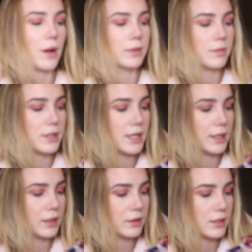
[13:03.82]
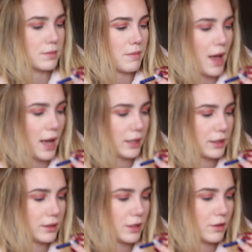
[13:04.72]
I'm going to be taking this
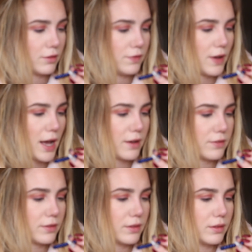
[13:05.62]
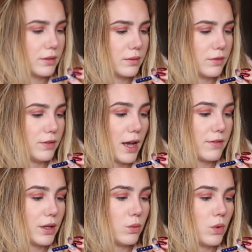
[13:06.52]
MAC
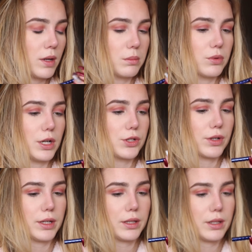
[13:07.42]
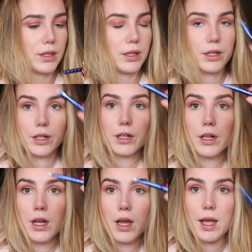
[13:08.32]
581 brush right here,
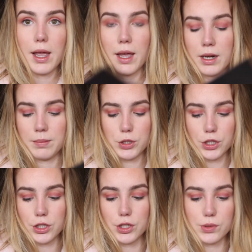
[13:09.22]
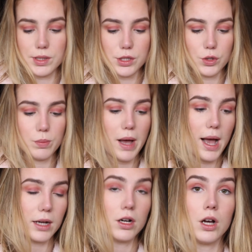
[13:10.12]
and I'm just going to use this to
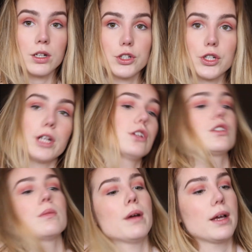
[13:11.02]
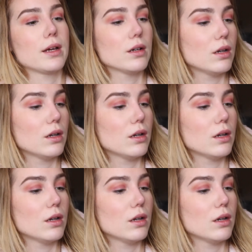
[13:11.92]
pack on a shade onto my